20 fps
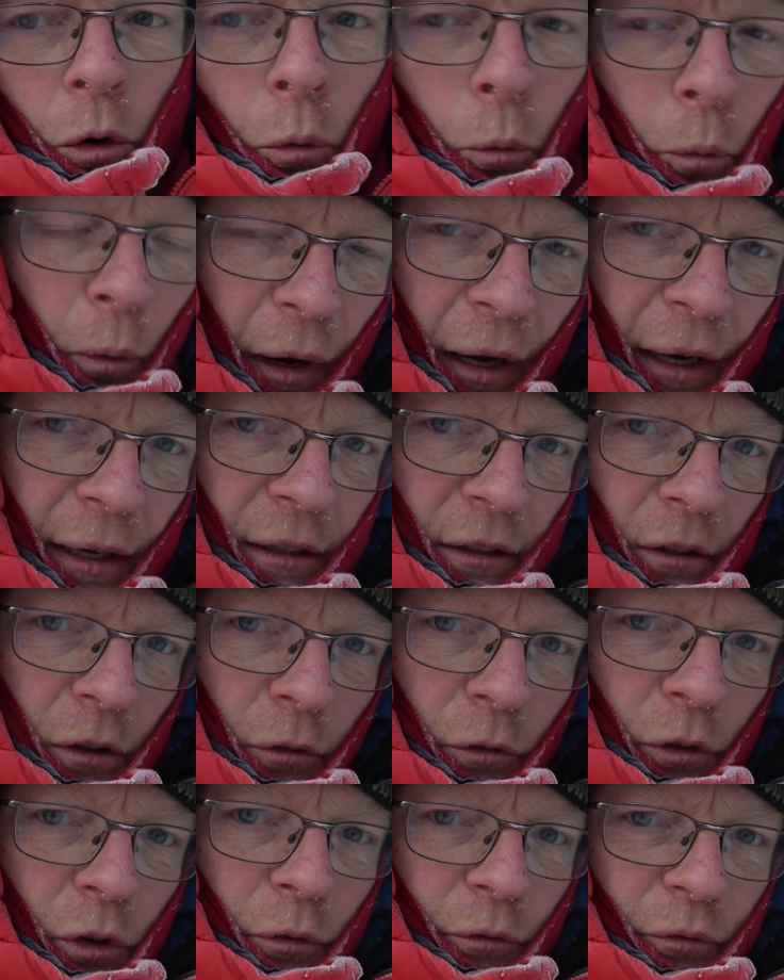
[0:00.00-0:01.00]
One
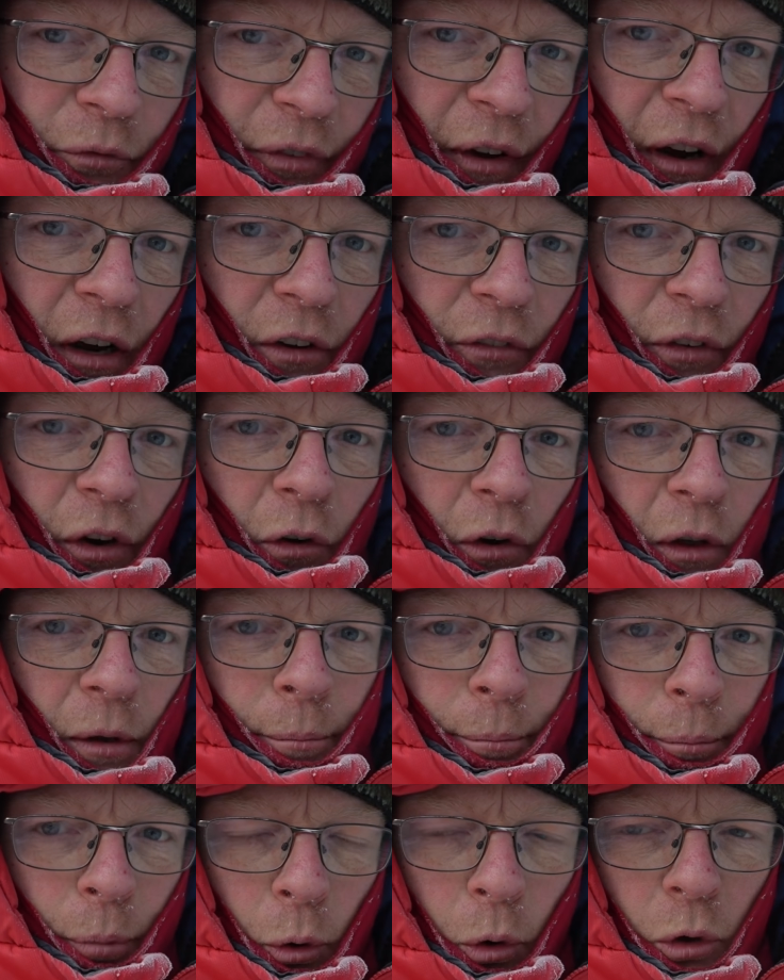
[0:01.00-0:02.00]
of the very
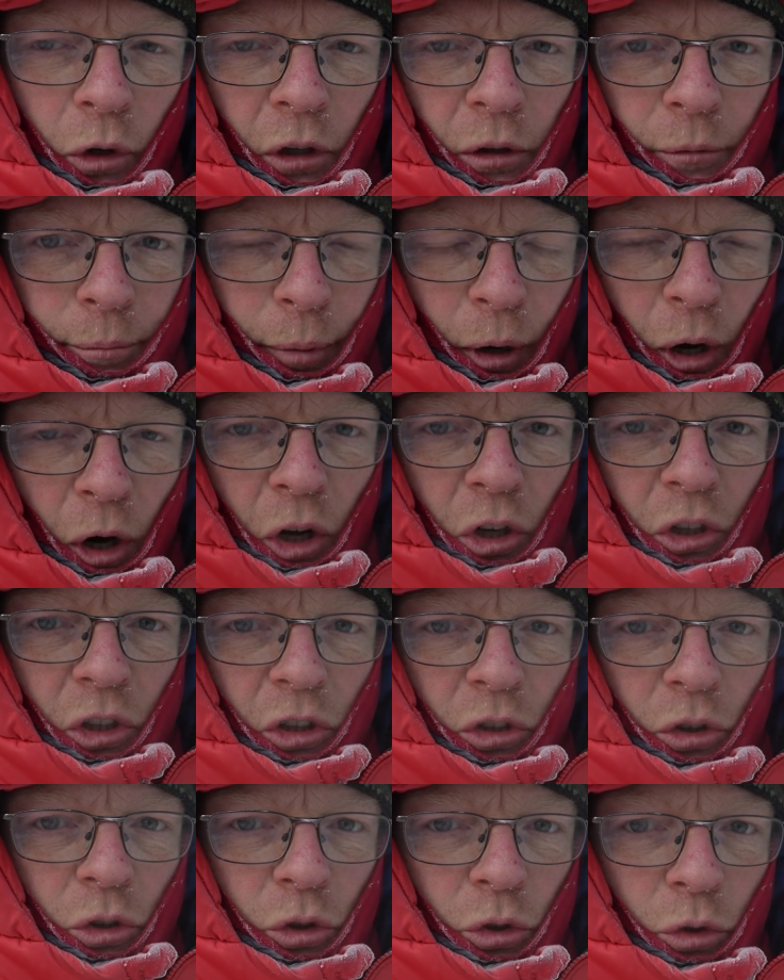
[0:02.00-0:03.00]
important
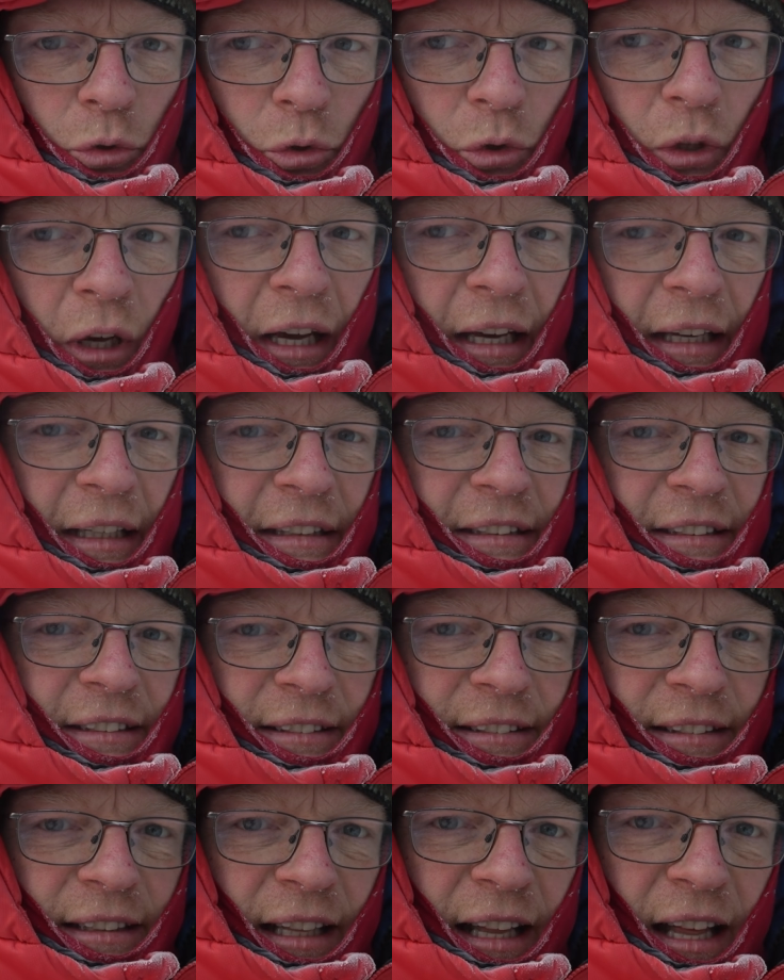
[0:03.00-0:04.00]
part to do is
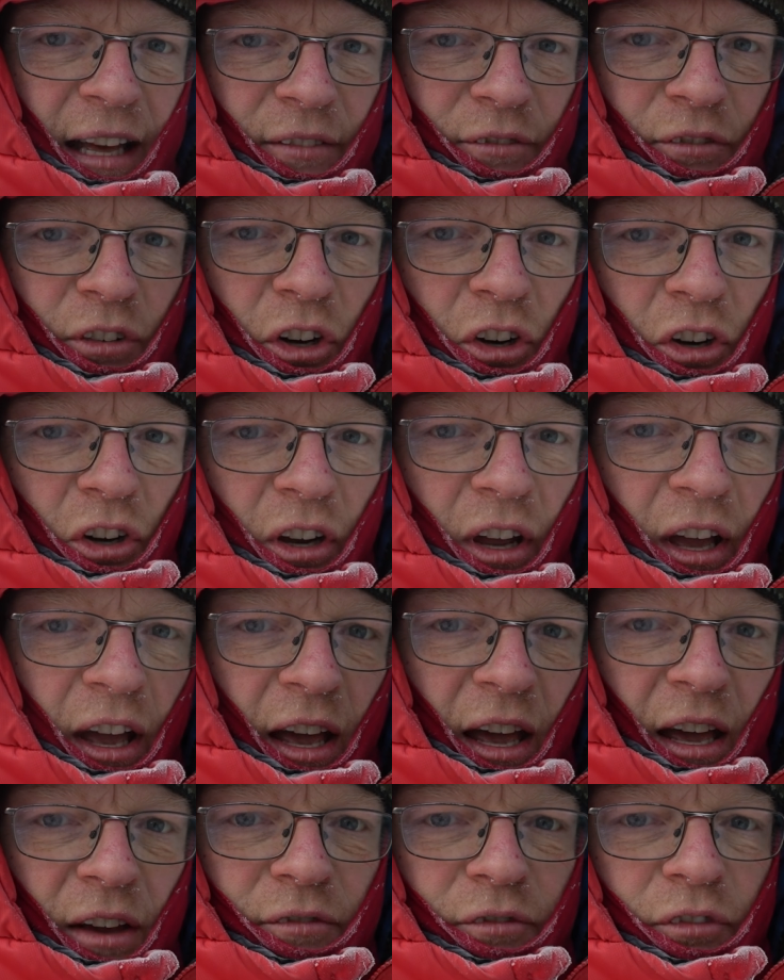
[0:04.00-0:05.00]
never
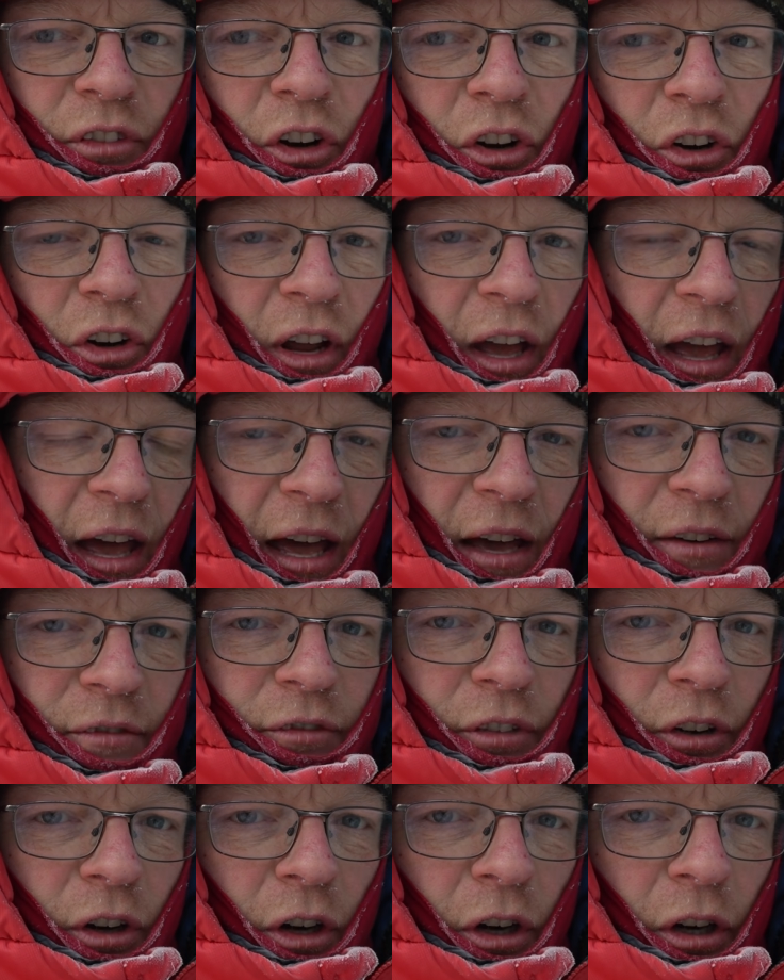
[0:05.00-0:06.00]

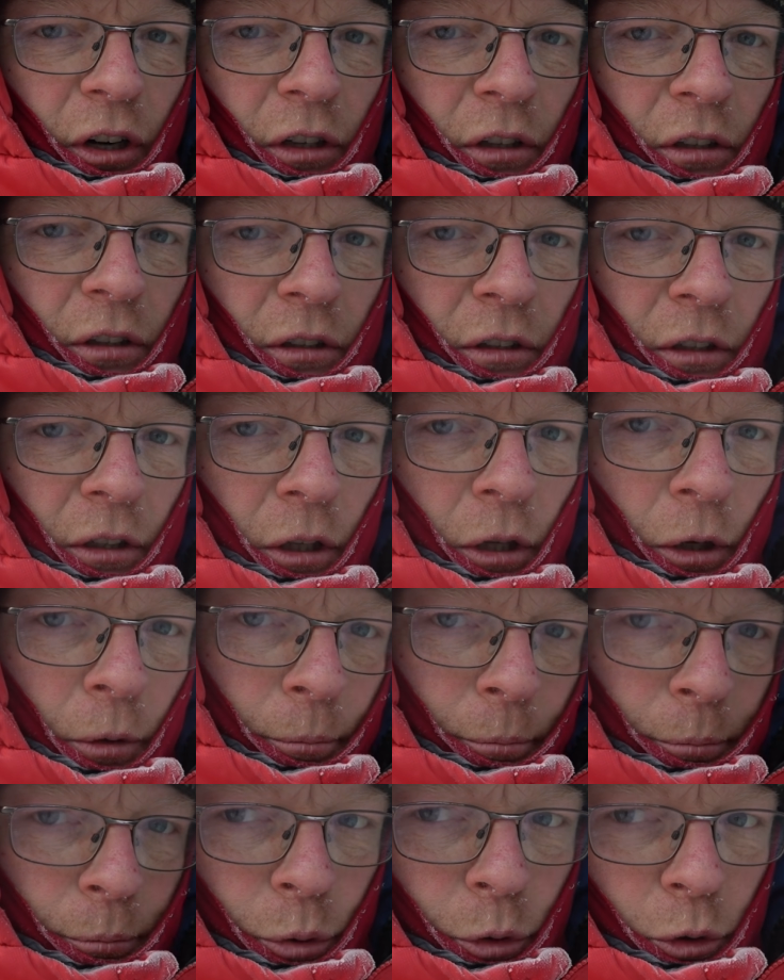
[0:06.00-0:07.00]
ever
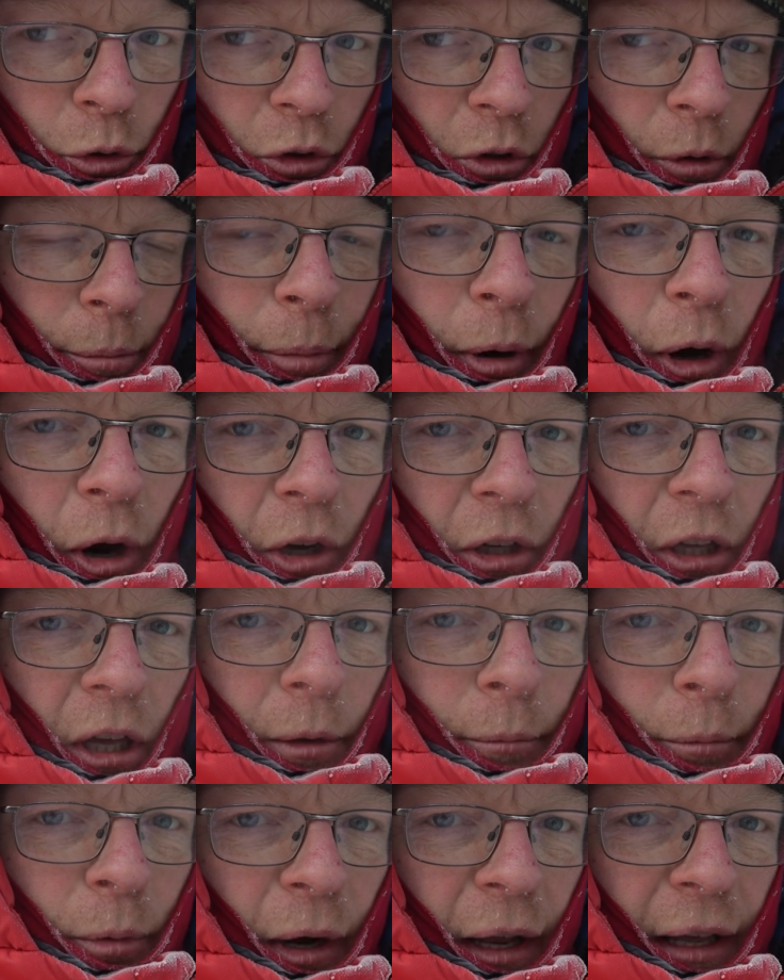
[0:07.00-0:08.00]
put the
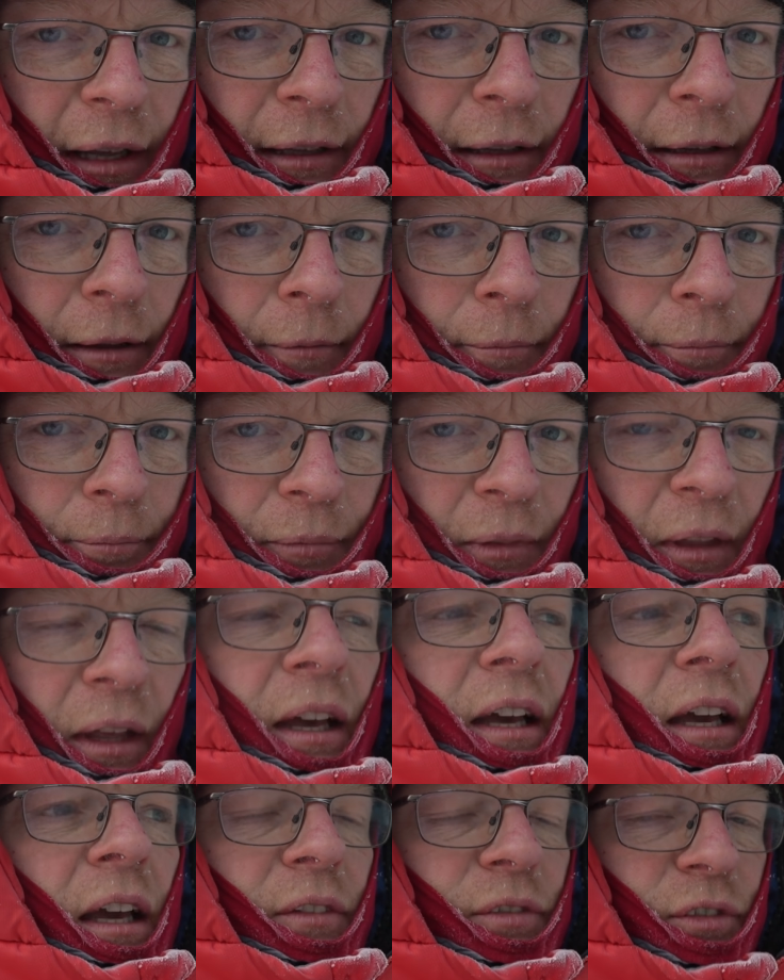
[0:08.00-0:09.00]
parking brake.
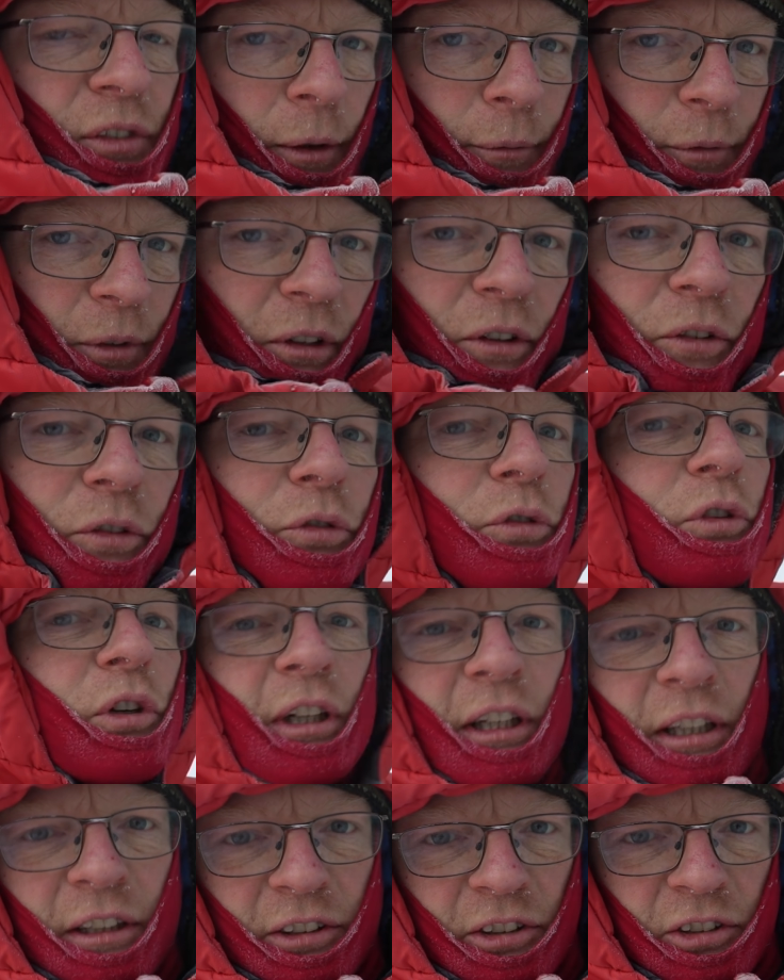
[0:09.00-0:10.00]
If something's
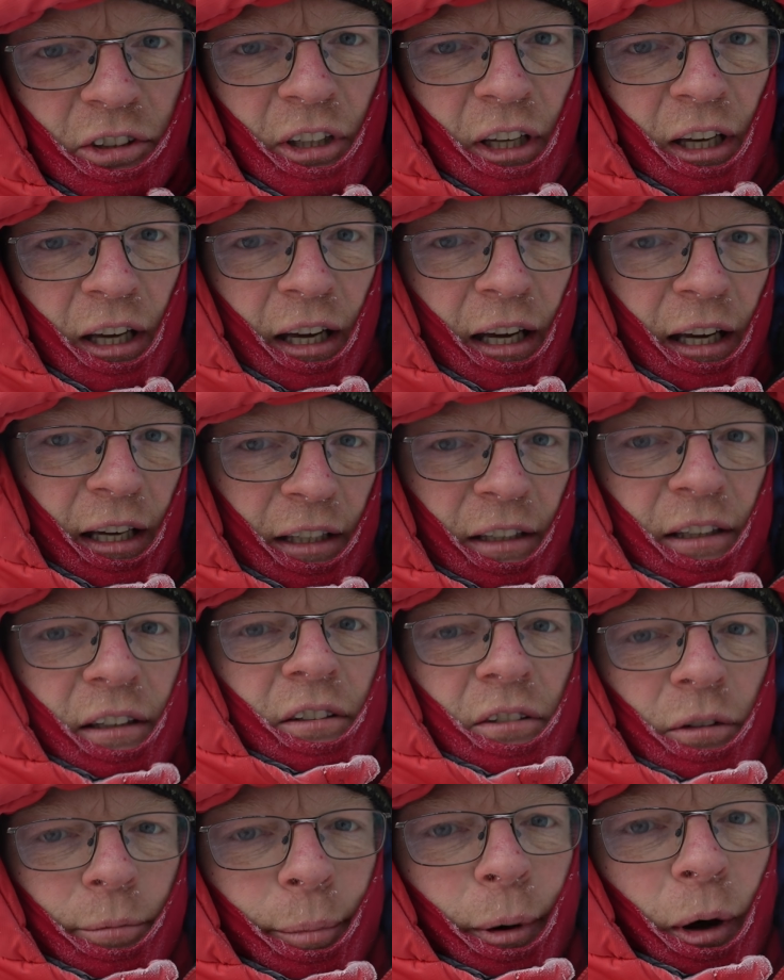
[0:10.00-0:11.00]
freeze, it
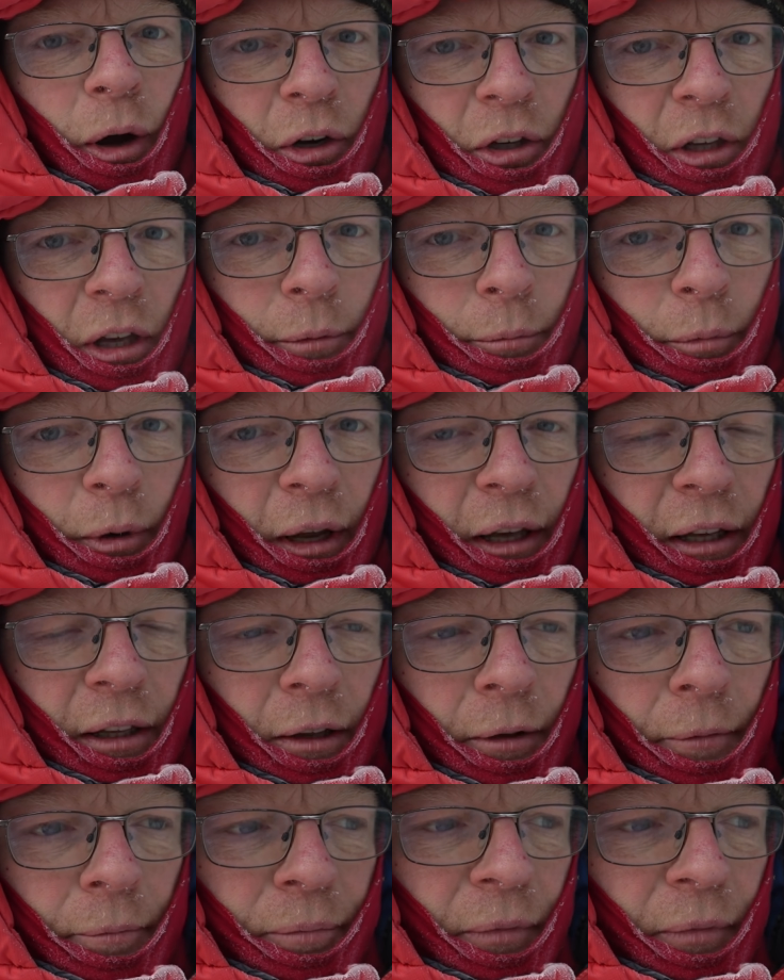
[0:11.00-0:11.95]
is the parking brake.